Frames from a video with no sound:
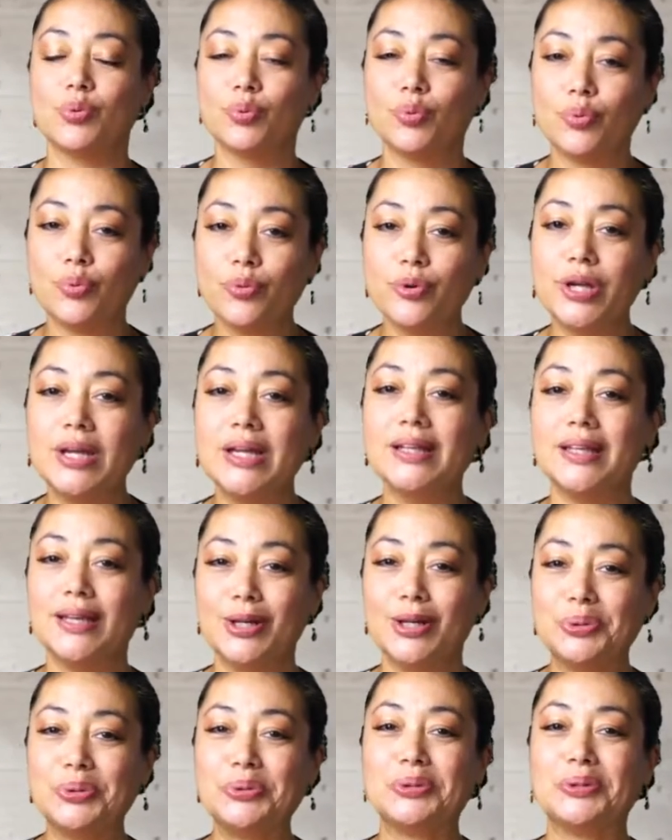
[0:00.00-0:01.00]
a
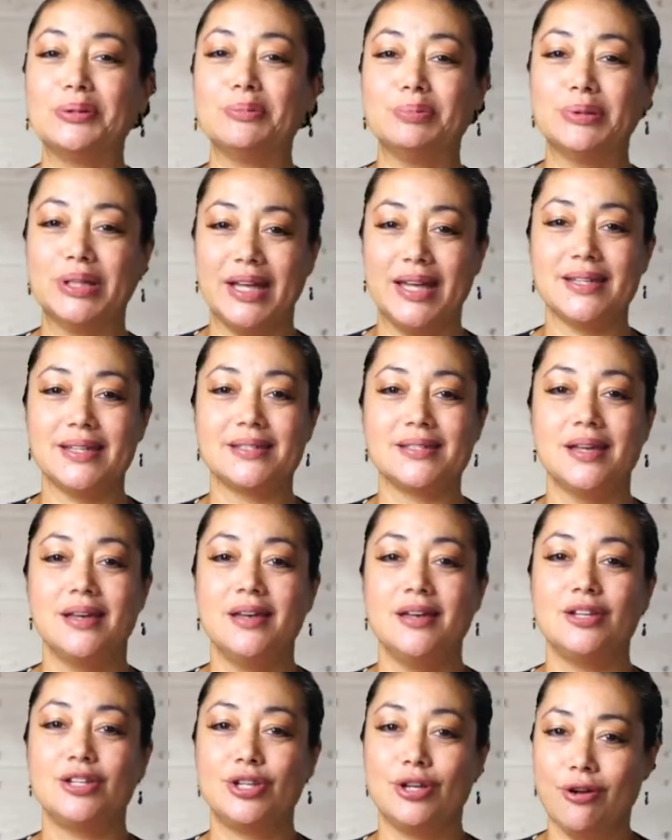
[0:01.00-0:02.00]
really cool place
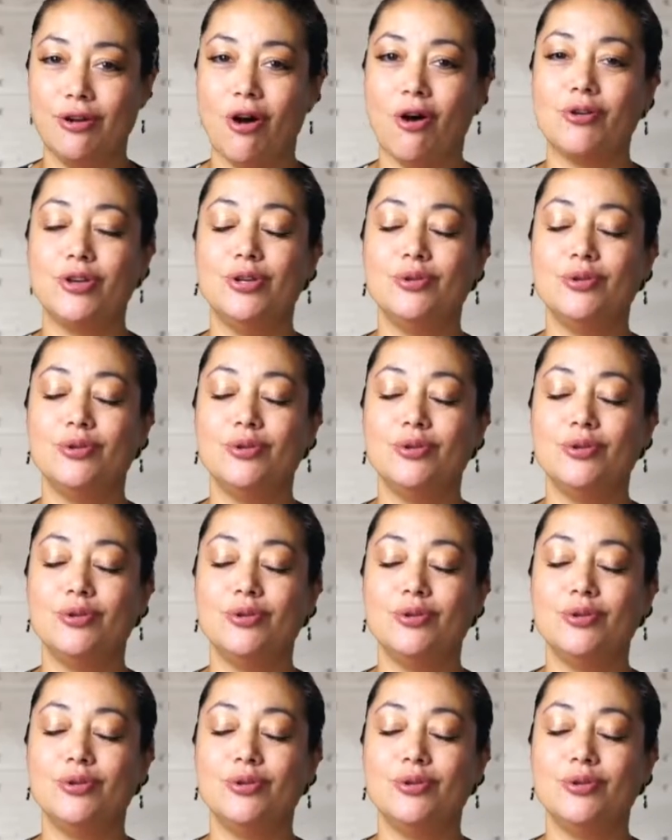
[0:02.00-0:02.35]
to go.